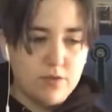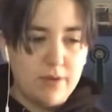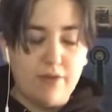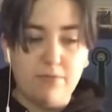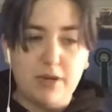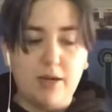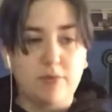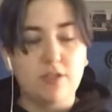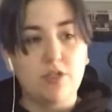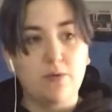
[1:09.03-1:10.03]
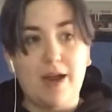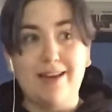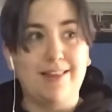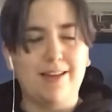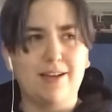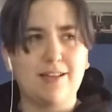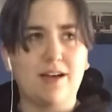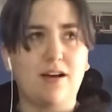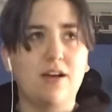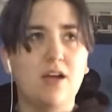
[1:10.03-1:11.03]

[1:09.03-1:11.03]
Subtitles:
We haven't been able to do anything like that.